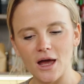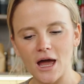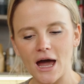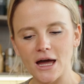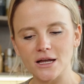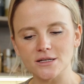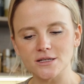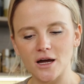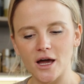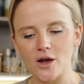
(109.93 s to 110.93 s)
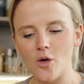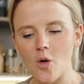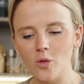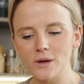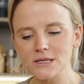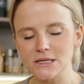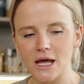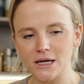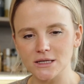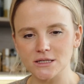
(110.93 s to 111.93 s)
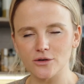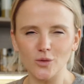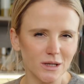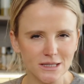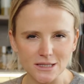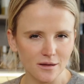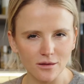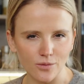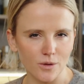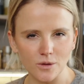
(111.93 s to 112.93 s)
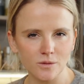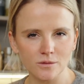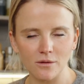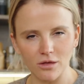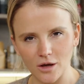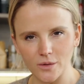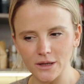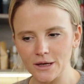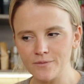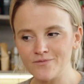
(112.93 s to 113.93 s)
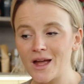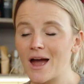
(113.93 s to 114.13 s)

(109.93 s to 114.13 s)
And I always like to rinse it through thoroughly.